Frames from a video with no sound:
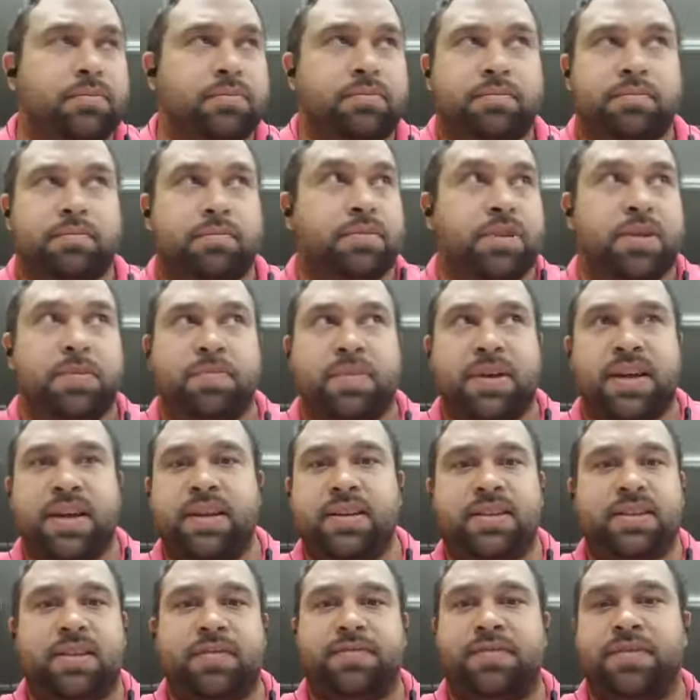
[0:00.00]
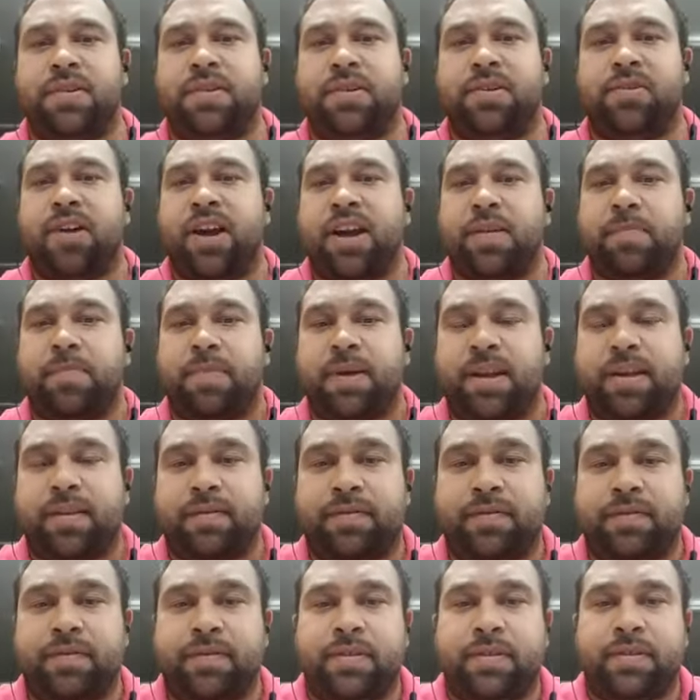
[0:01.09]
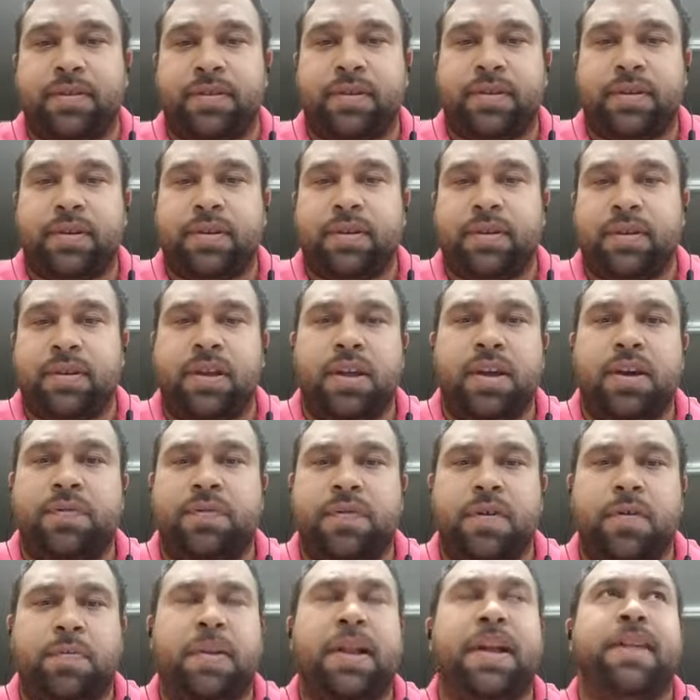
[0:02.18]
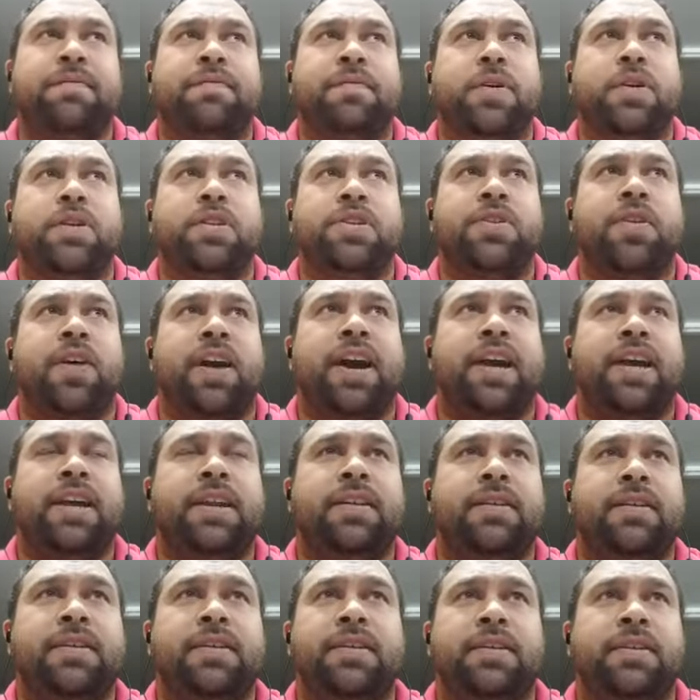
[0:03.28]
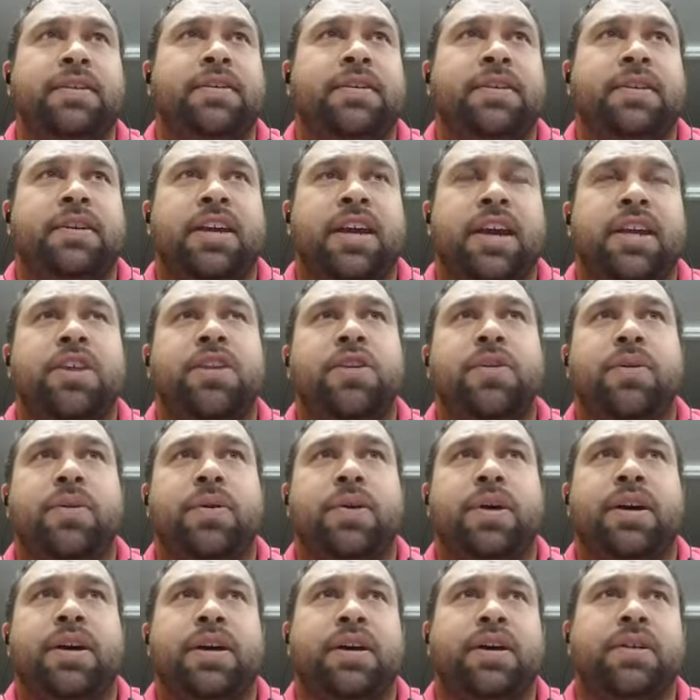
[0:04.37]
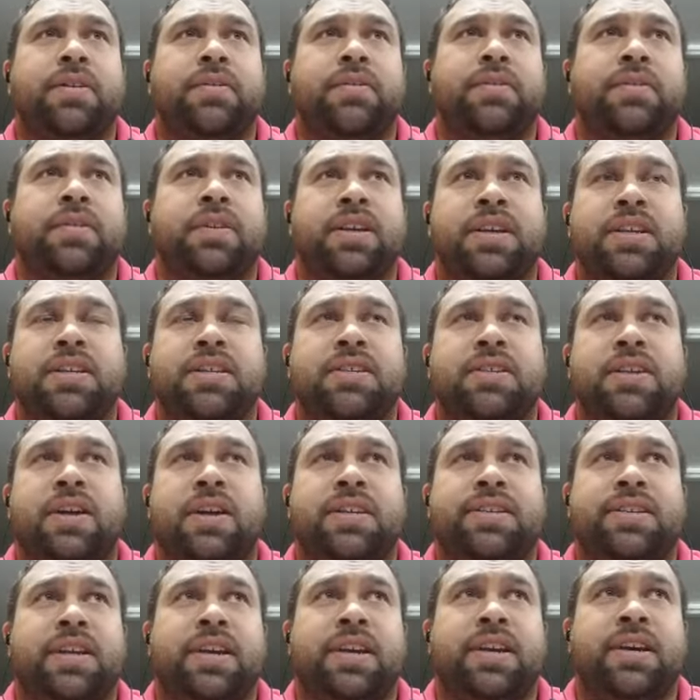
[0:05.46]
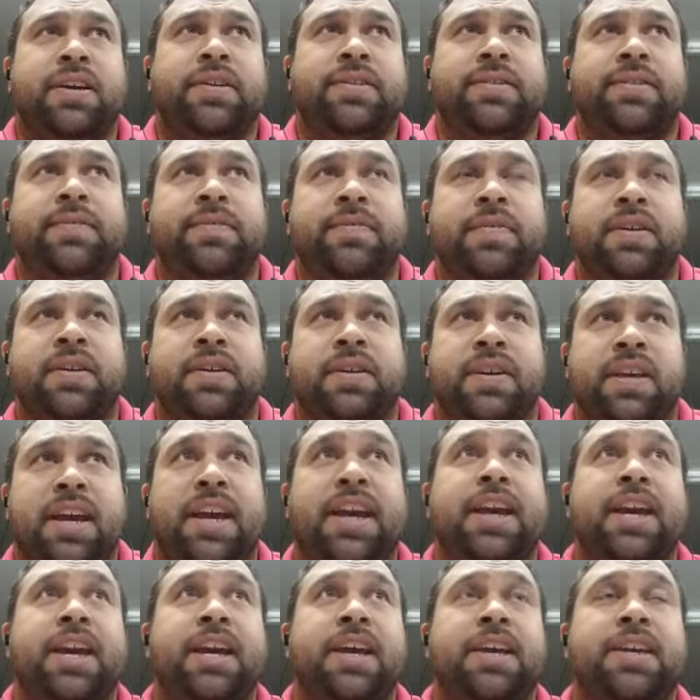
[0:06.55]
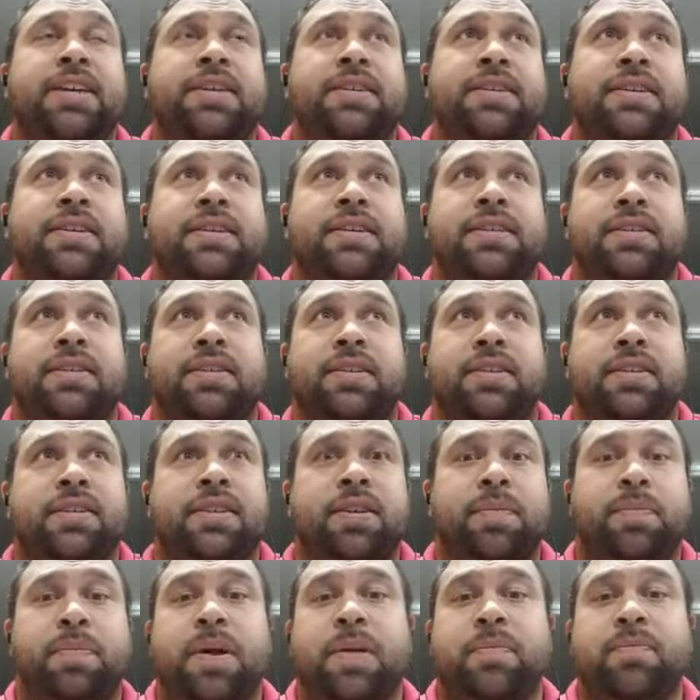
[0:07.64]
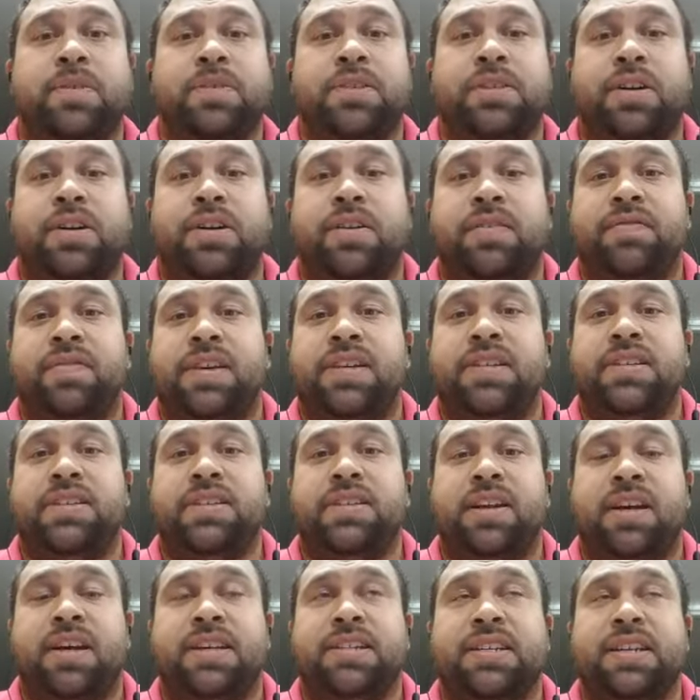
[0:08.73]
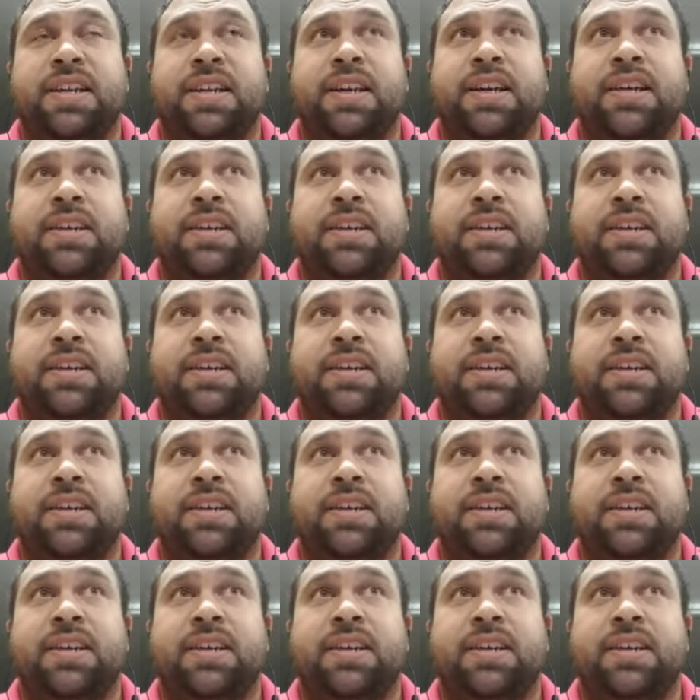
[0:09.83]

compare yourself to the grade above. You know, if you're playing first grade and you're a inside centre and the Prem Reserve inside centre,